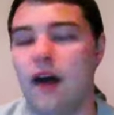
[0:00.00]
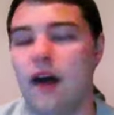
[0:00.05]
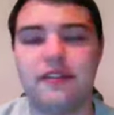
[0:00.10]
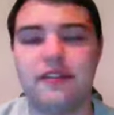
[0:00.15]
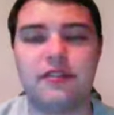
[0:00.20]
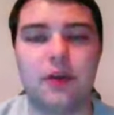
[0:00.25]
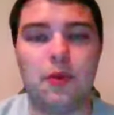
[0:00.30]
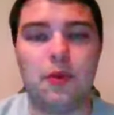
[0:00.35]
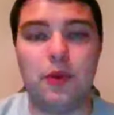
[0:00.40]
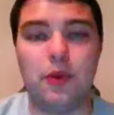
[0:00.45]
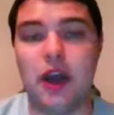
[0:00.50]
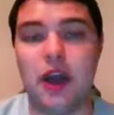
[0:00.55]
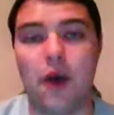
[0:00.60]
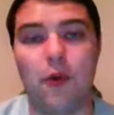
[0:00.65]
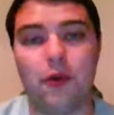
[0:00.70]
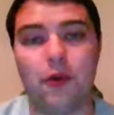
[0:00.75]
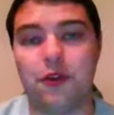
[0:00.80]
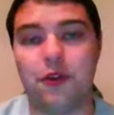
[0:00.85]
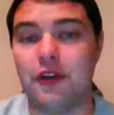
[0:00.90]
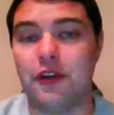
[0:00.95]
Obviously, we
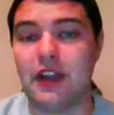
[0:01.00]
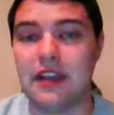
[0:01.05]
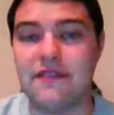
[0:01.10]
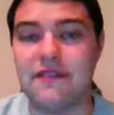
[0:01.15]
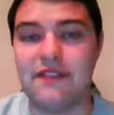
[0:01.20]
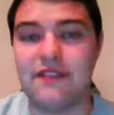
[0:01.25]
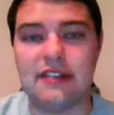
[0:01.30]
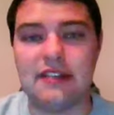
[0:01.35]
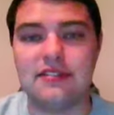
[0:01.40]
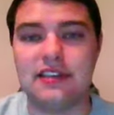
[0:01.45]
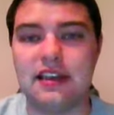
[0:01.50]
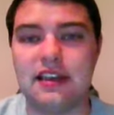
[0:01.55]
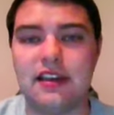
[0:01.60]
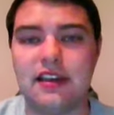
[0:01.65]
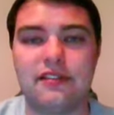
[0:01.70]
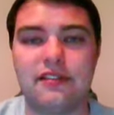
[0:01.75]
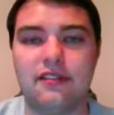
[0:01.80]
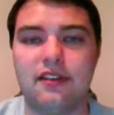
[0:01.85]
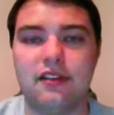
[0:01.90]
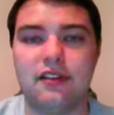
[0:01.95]
know what their defense
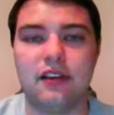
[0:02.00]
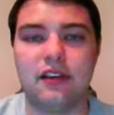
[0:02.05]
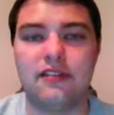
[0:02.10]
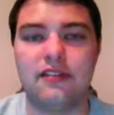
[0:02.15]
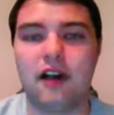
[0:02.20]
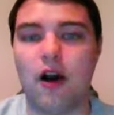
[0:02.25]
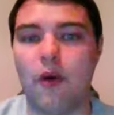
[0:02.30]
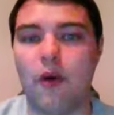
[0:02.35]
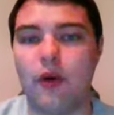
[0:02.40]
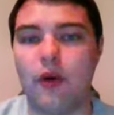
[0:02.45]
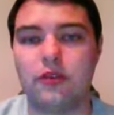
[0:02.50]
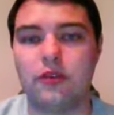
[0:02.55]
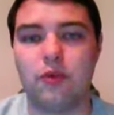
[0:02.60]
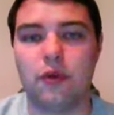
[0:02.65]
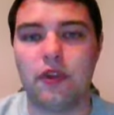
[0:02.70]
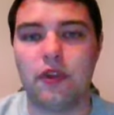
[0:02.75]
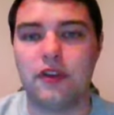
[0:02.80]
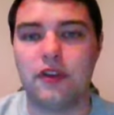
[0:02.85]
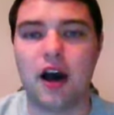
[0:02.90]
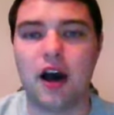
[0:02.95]
is. It's always
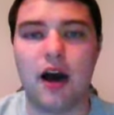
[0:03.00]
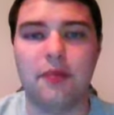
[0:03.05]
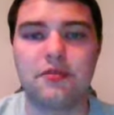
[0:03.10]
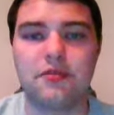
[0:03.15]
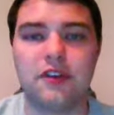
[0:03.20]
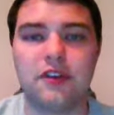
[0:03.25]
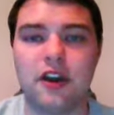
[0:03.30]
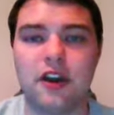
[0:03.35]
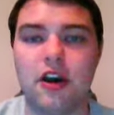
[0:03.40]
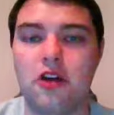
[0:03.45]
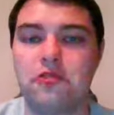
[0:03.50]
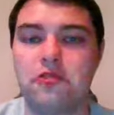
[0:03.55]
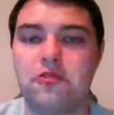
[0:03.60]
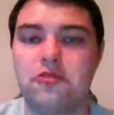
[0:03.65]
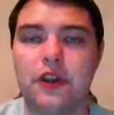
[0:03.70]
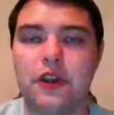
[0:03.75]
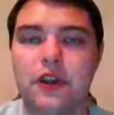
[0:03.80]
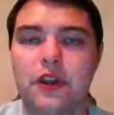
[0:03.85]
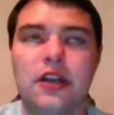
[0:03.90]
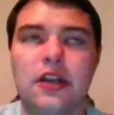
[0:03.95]
one of the tops in the
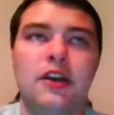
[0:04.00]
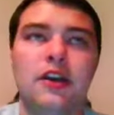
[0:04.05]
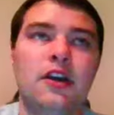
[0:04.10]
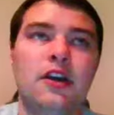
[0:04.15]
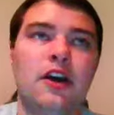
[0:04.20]
country.